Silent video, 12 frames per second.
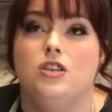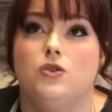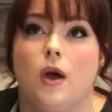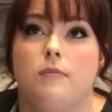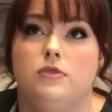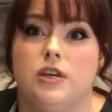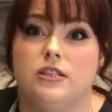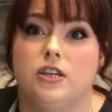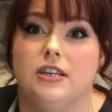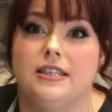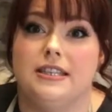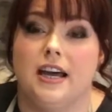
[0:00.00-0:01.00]
So I'm just
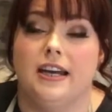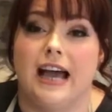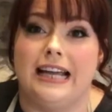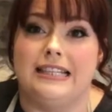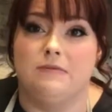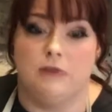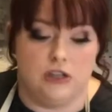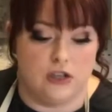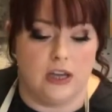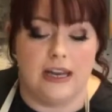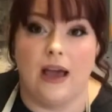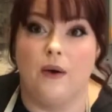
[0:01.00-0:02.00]
going to start adding my
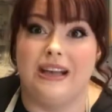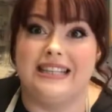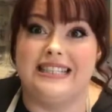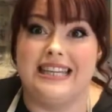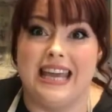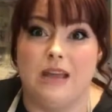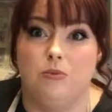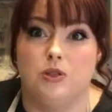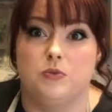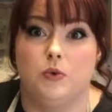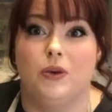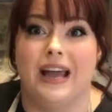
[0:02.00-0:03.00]
sugar now, a
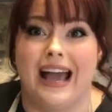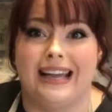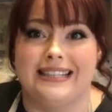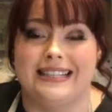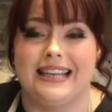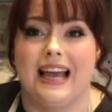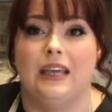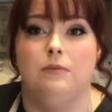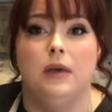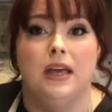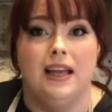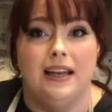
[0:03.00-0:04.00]
tablespoon at a
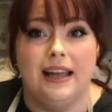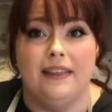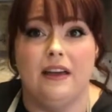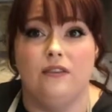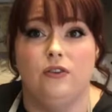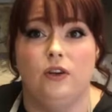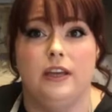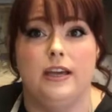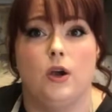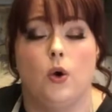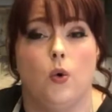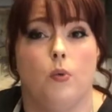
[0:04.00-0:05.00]
time. Then that fully
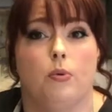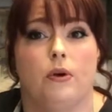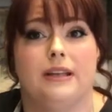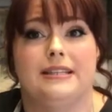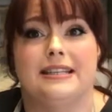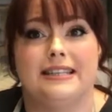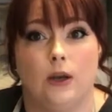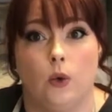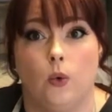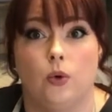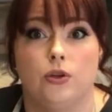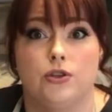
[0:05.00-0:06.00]
incorporate until
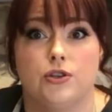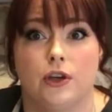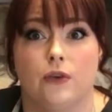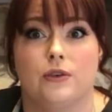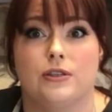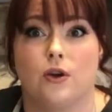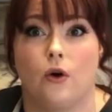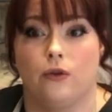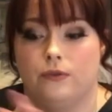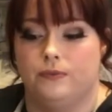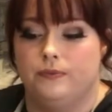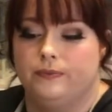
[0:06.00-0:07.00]
all the sugar is gone.